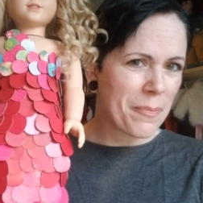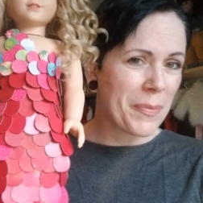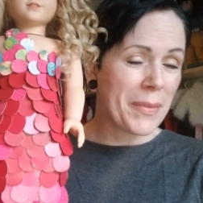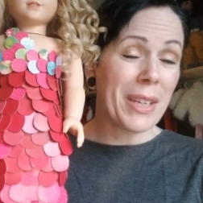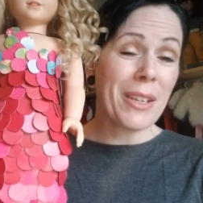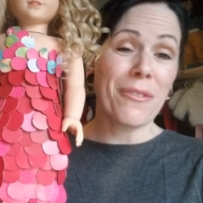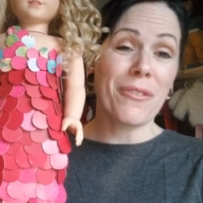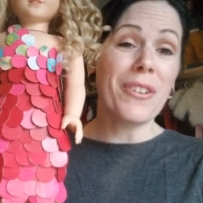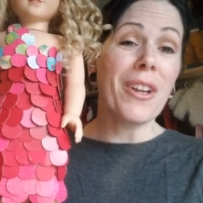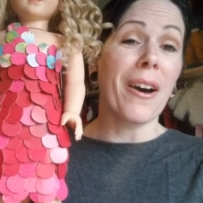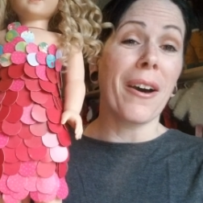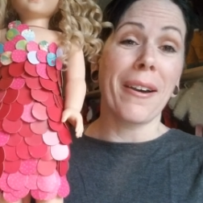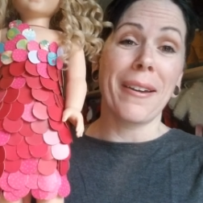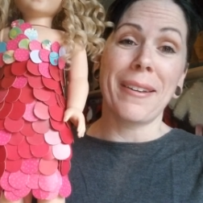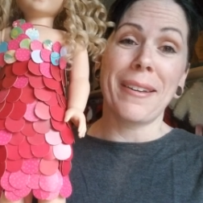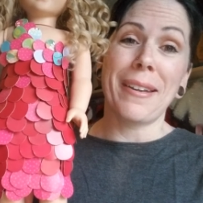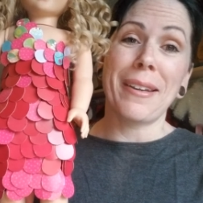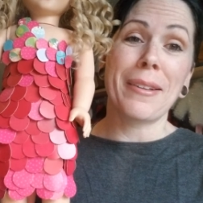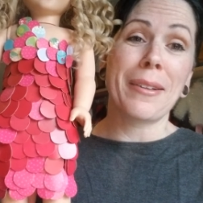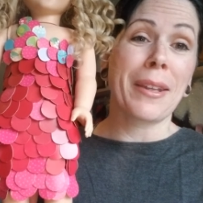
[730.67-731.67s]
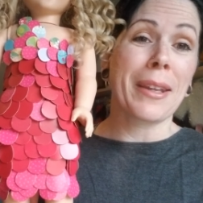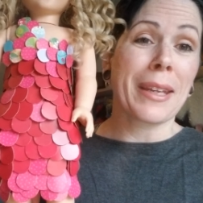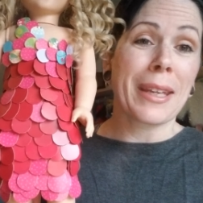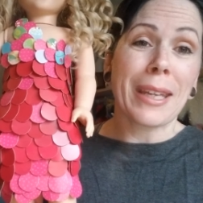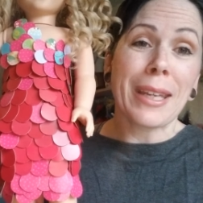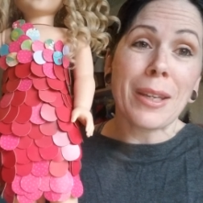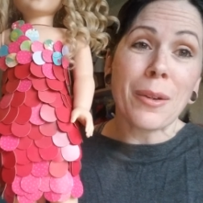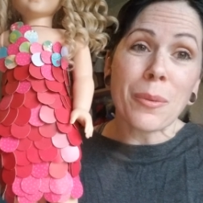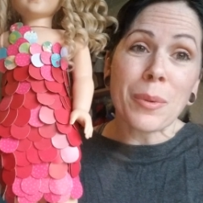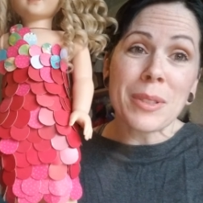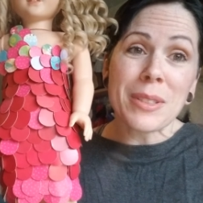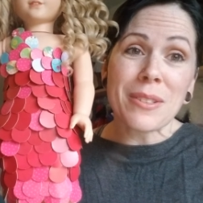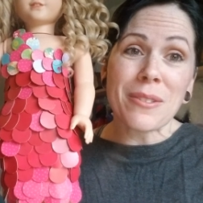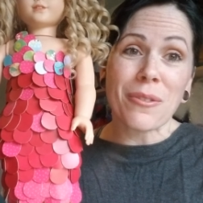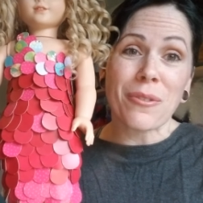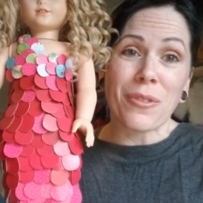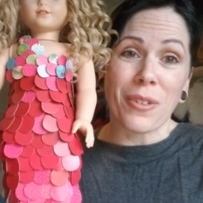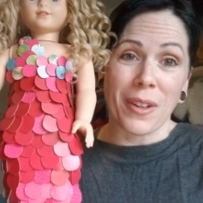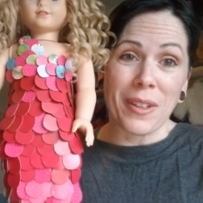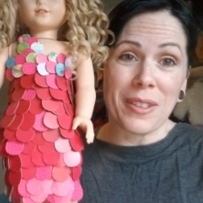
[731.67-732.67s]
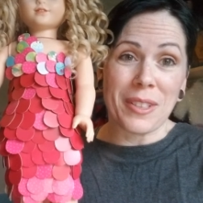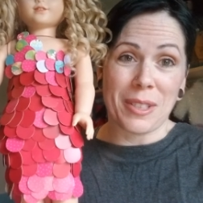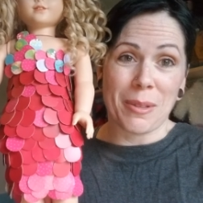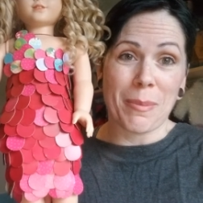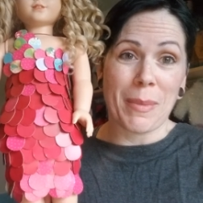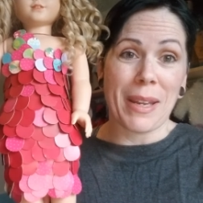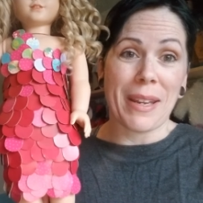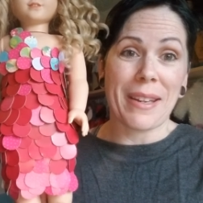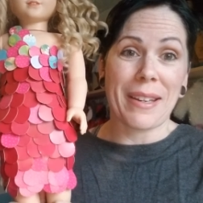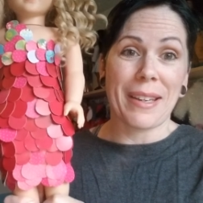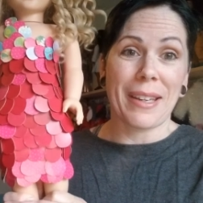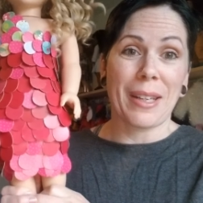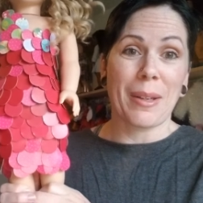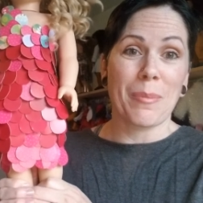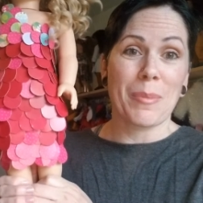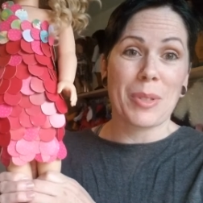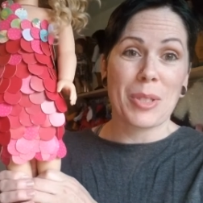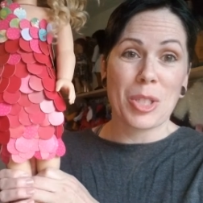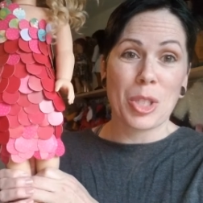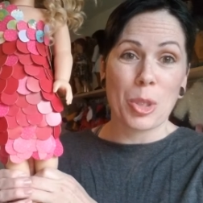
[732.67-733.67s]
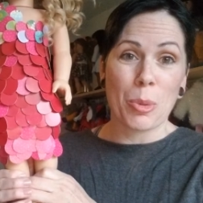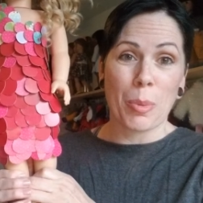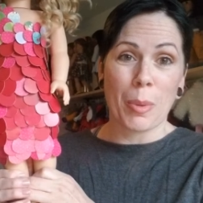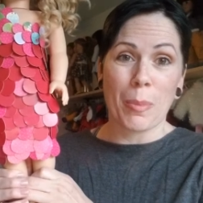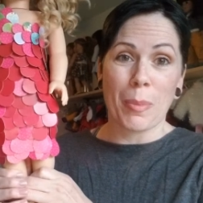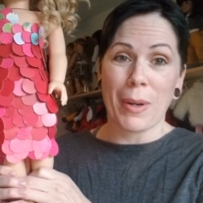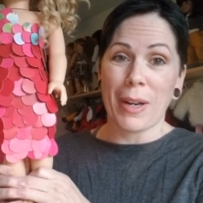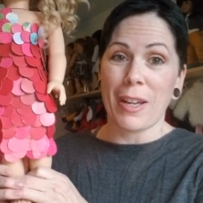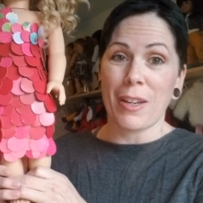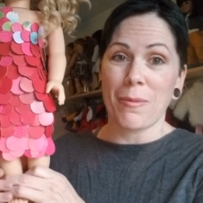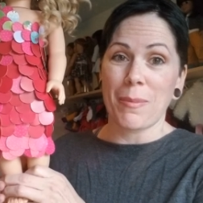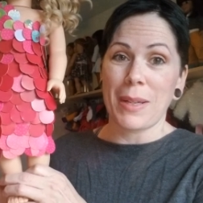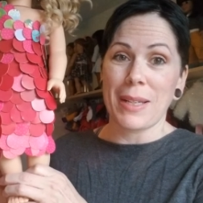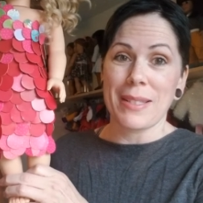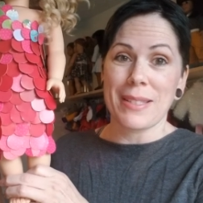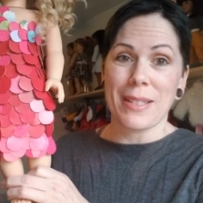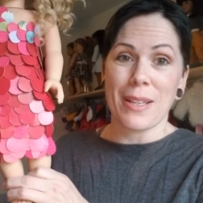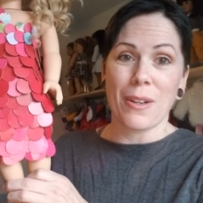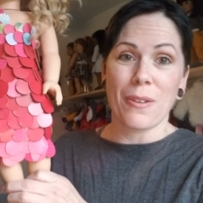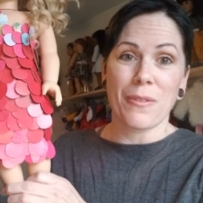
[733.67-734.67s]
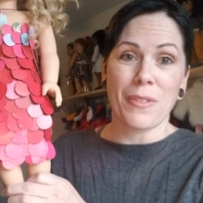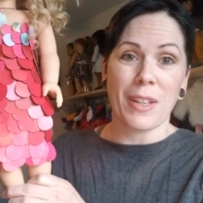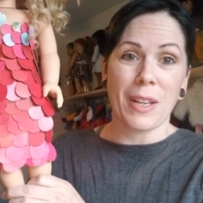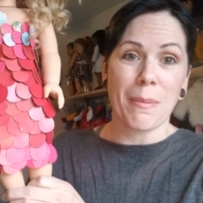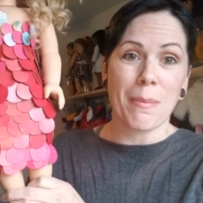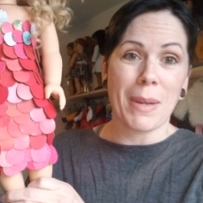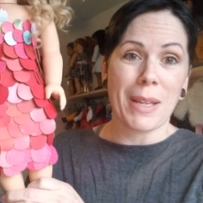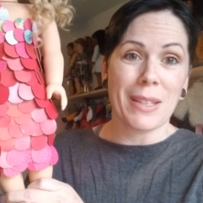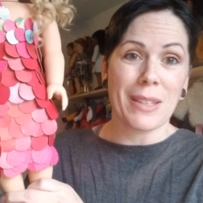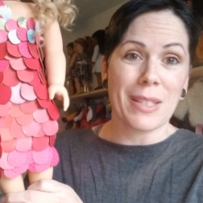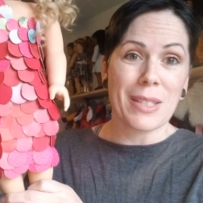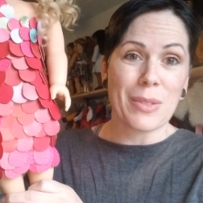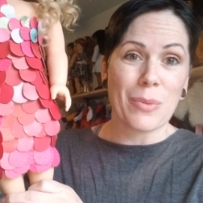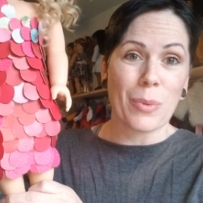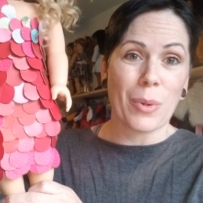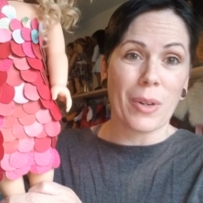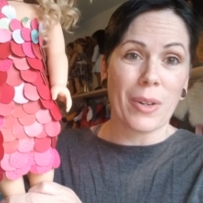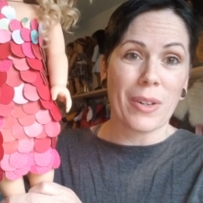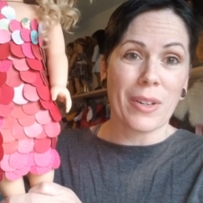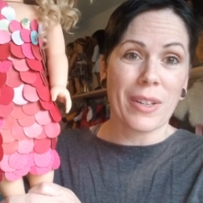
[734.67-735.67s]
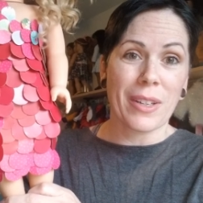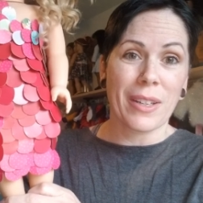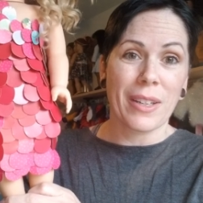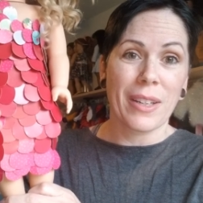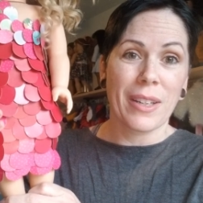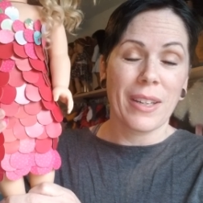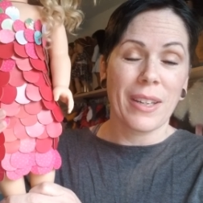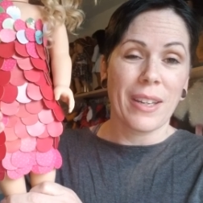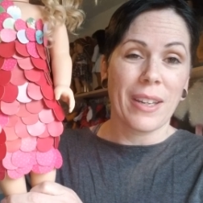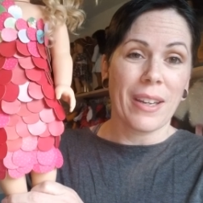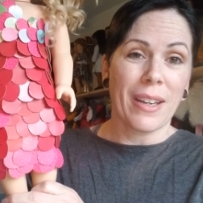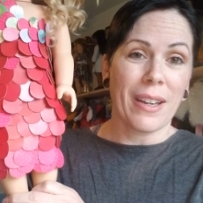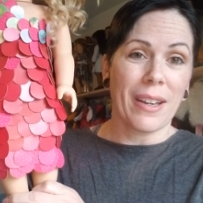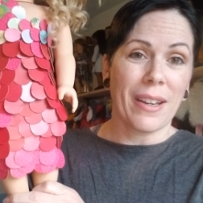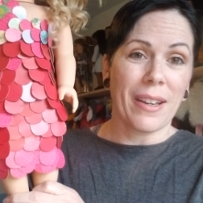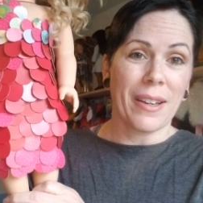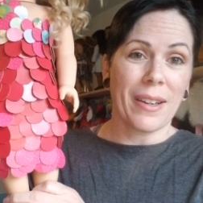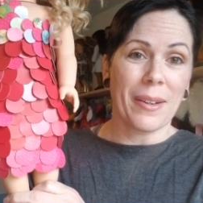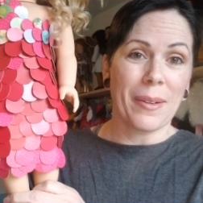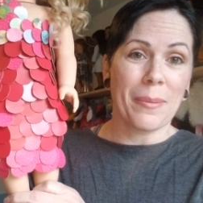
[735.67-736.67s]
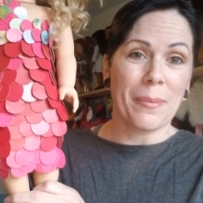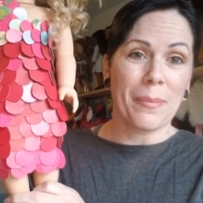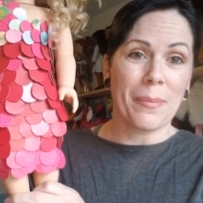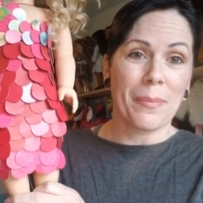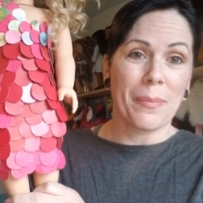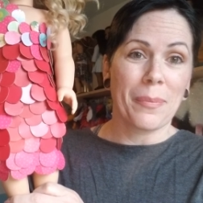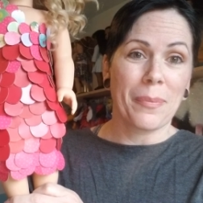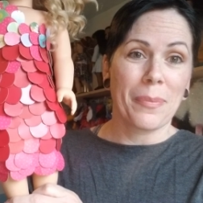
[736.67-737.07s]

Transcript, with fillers: If not, like it was fun to make and I'm super proud of myself that I made this work. Um,